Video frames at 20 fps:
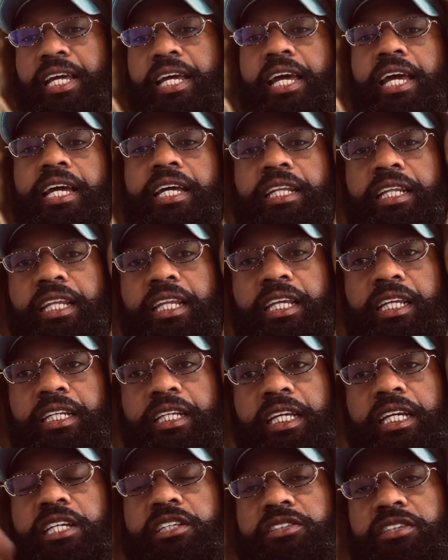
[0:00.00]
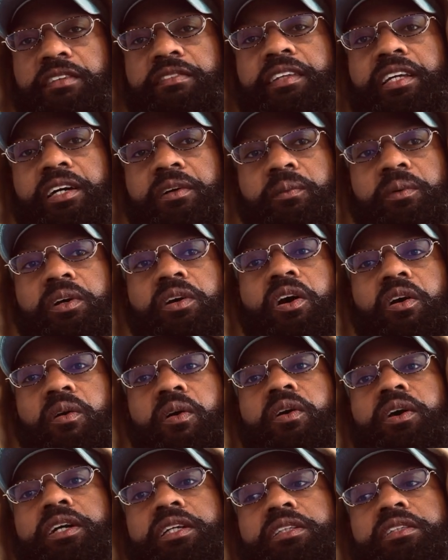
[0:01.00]
and then each of them will go
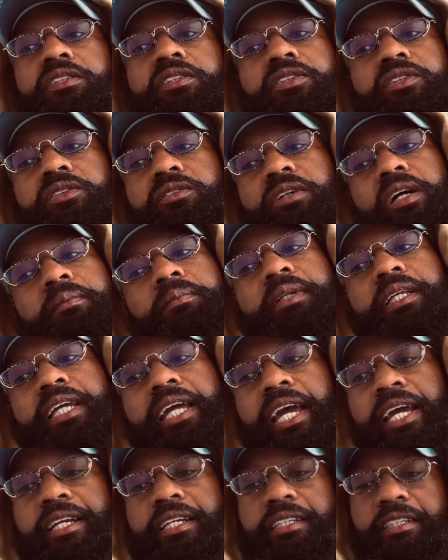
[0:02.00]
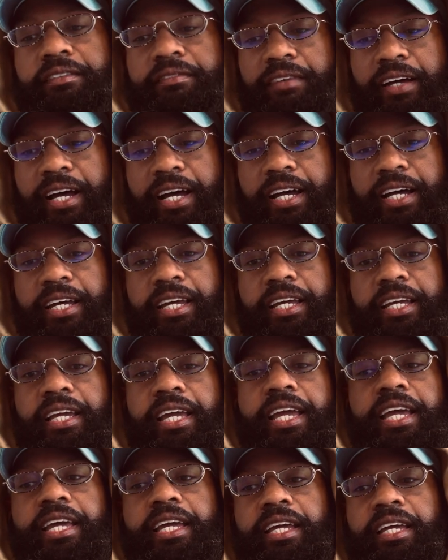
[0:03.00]
on to replicate and divide
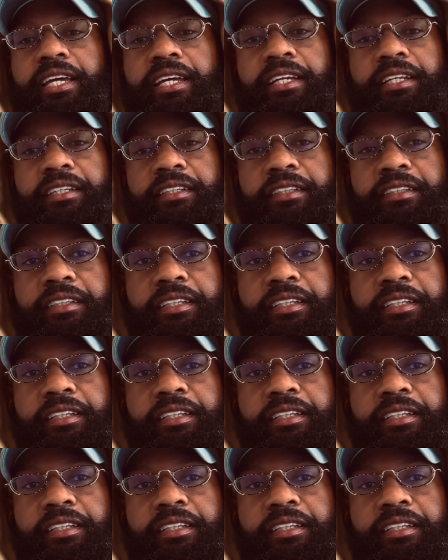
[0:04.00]
and